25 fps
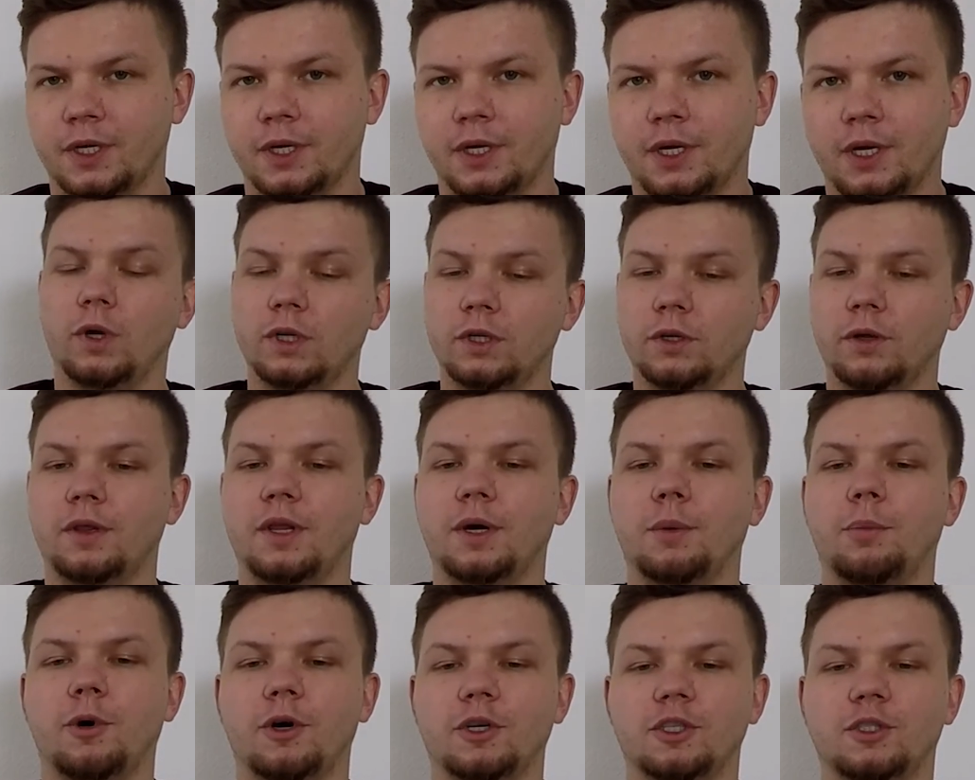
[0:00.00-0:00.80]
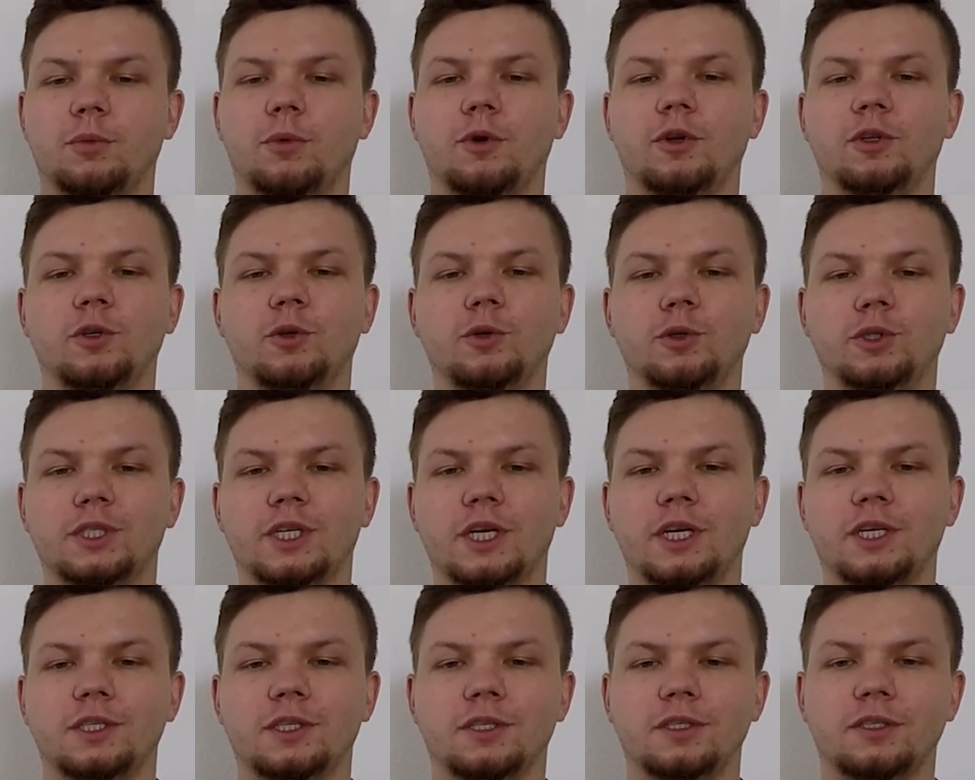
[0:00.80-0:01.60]
One of the possible use
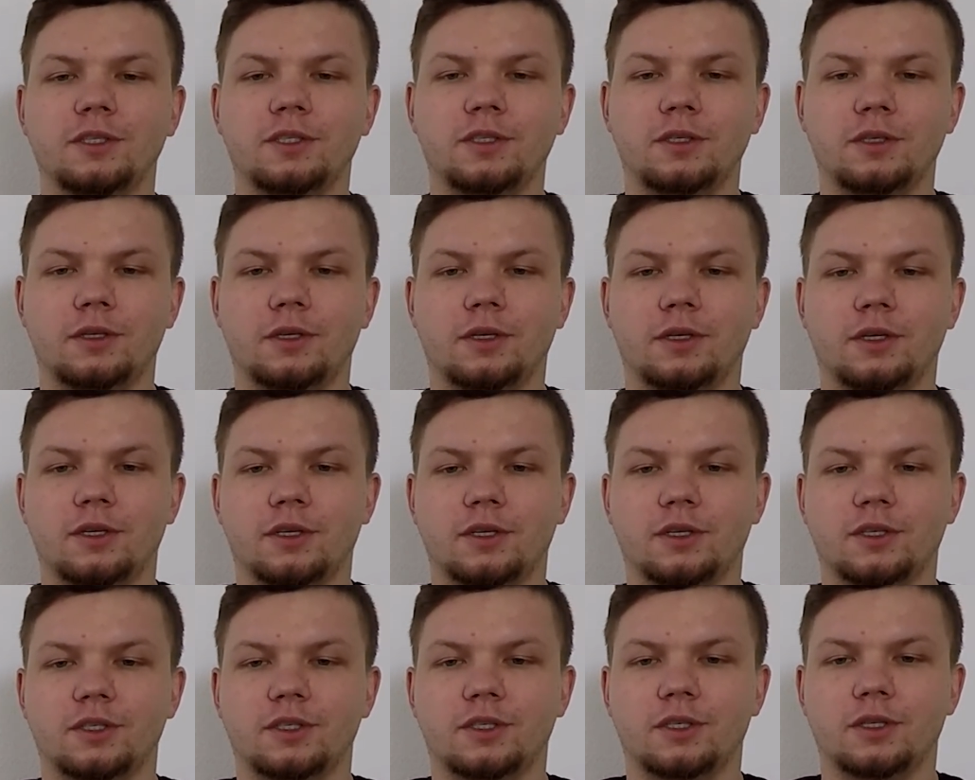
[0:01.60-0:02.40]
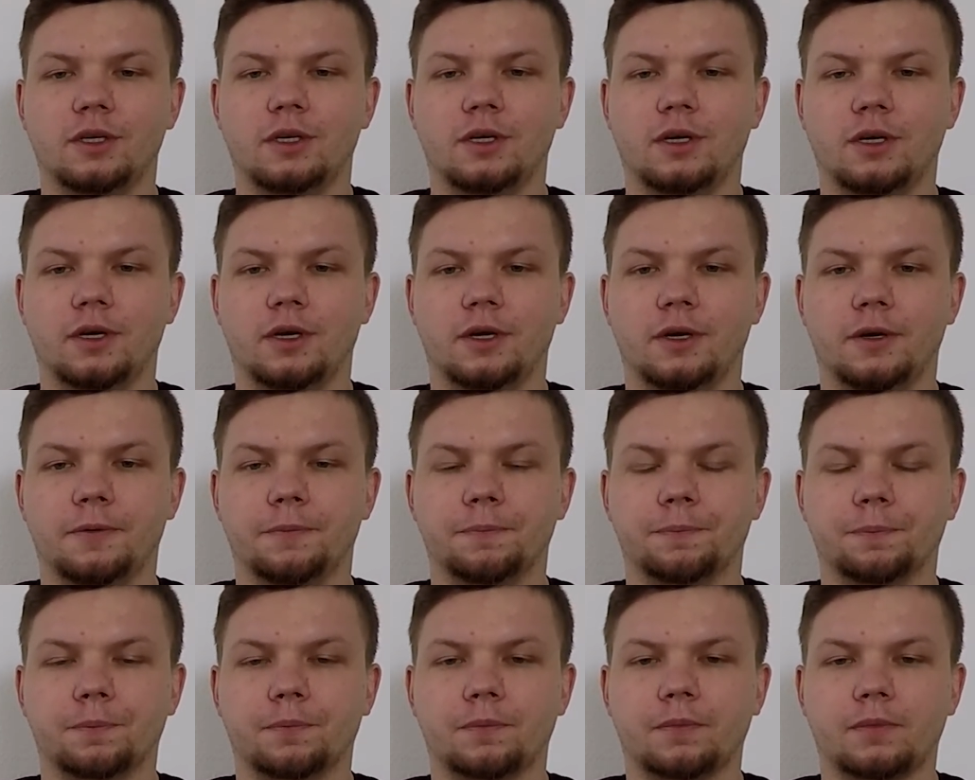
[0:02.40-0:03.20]
cases is,
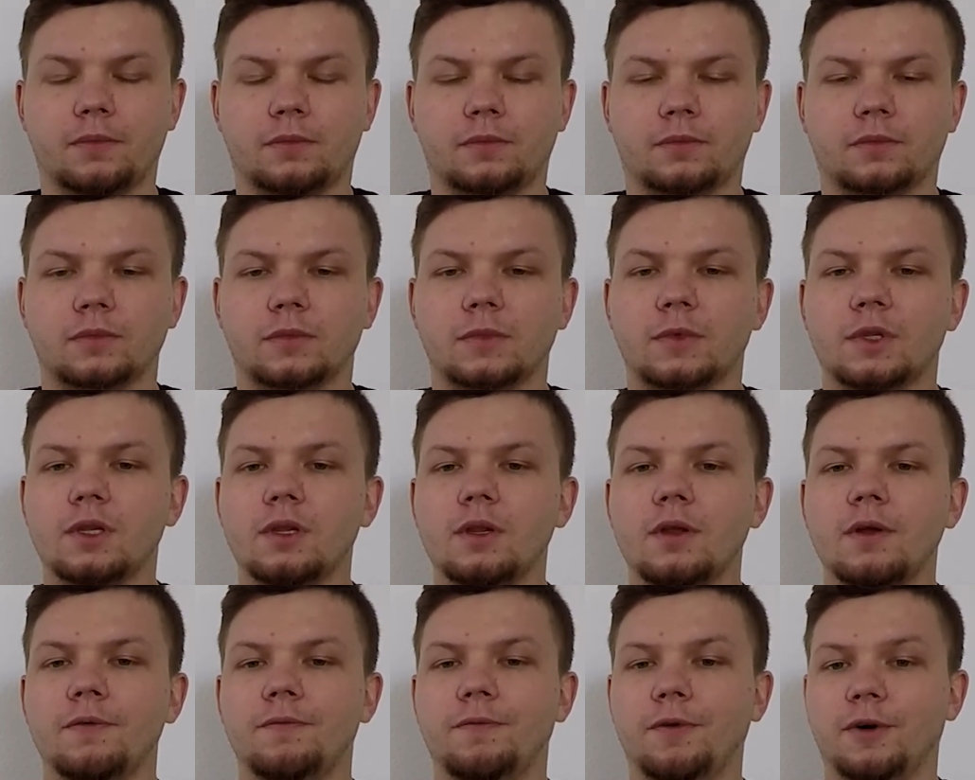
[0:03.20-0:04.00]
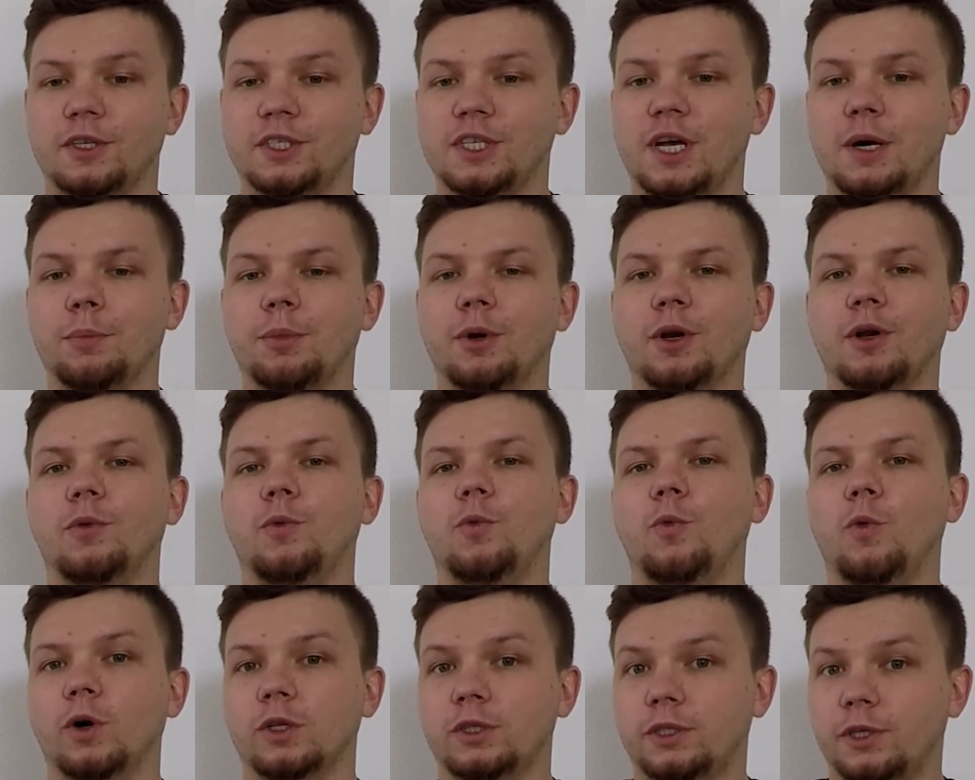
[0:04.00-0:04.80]
for
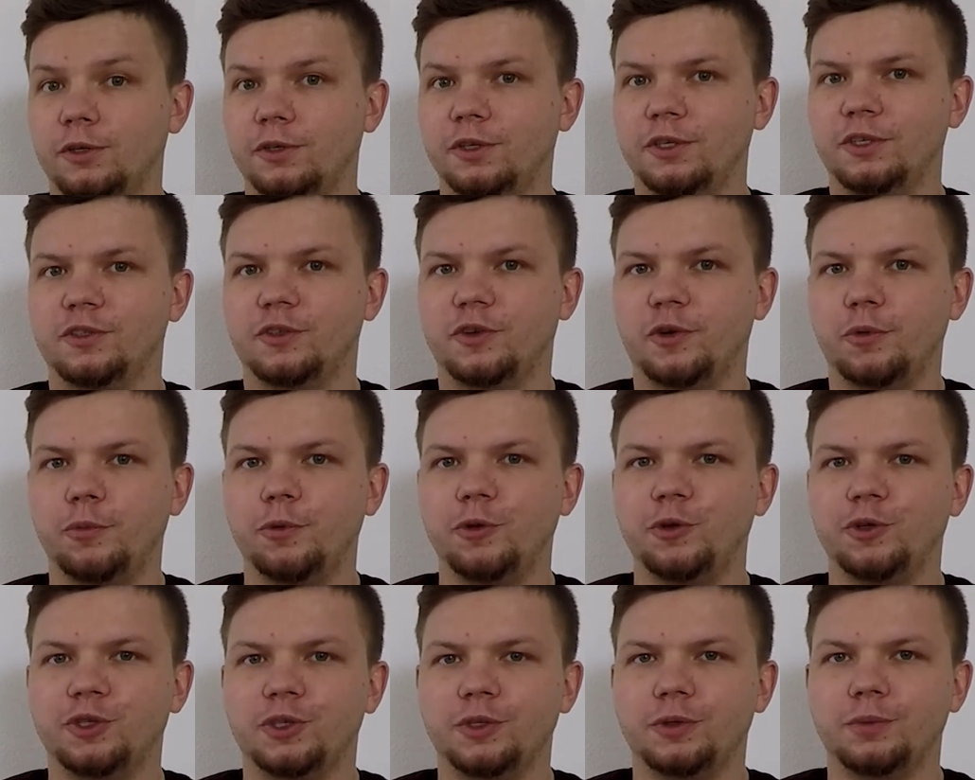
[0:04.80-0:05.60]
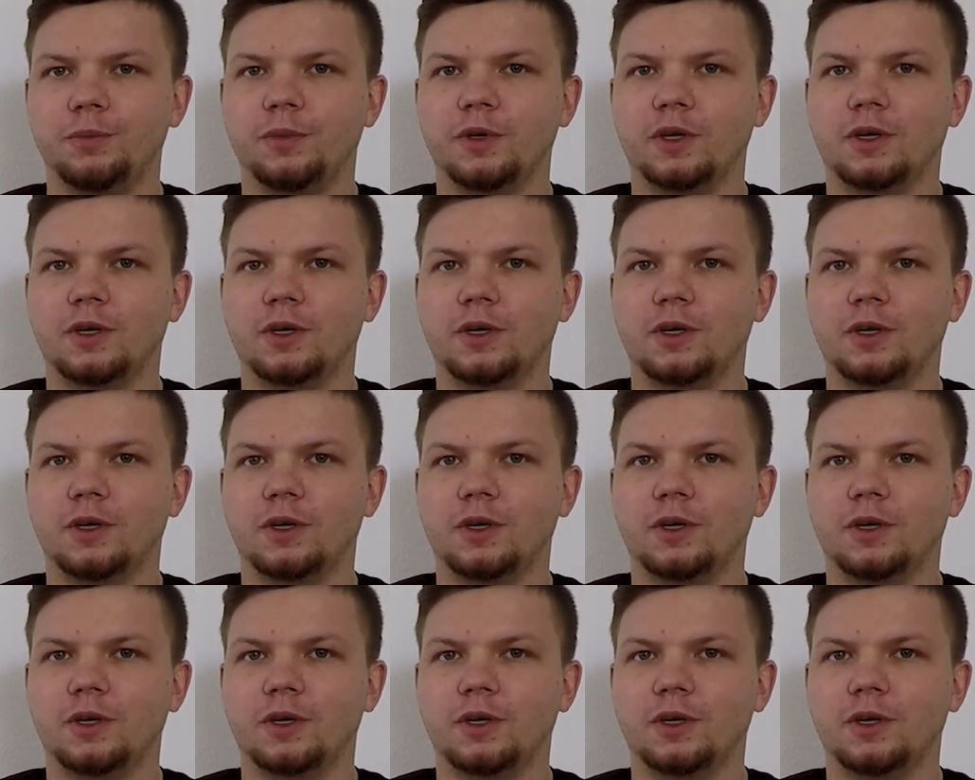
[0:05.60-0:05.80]
example, water distribution,